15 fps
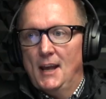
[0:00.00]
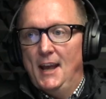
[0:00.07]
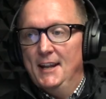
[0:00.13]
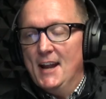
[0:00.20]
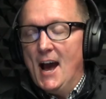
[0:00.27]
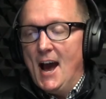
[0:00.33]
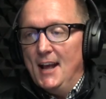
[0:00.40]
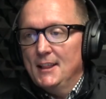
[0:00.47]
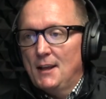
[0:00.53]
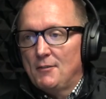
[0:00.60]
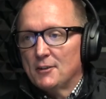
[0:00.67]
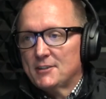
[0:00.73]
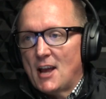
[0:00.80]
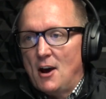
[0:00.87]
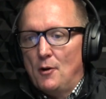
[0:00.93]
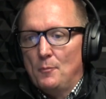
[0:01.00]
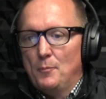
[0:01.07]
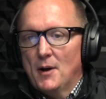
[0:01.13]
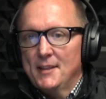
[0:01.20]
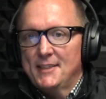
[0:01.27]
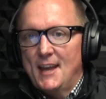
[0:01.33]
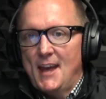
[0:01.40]
and high level
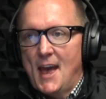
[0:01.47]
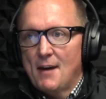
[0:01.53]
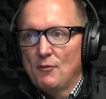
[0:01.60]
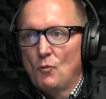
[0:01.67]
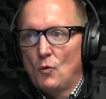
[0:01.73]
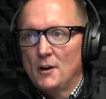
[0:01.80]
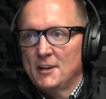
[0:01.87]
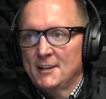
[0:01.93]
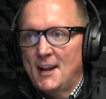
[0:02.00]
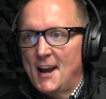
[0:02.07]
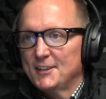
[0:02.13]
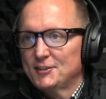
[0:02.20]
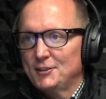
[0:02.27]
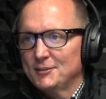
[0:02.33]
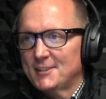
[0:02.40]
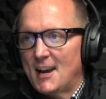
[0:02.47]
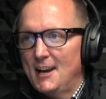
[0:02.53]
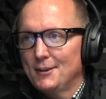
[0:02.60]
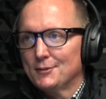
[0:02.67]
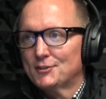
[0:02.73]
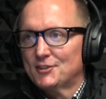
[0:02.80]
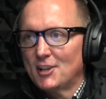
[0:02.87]
talent, but they haven't won a national yes.
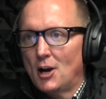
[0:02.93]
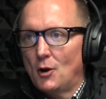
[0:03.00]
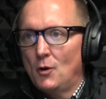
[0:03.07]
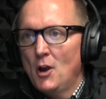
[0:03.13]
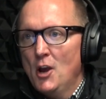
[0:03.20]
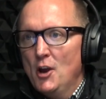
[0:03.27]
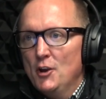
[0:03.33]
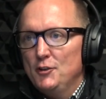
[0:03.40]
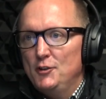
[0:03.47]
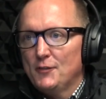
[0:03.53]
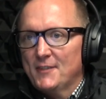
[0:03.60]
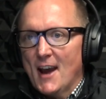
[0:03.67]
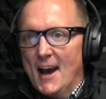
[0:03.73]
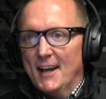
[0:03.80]
title. So, but that's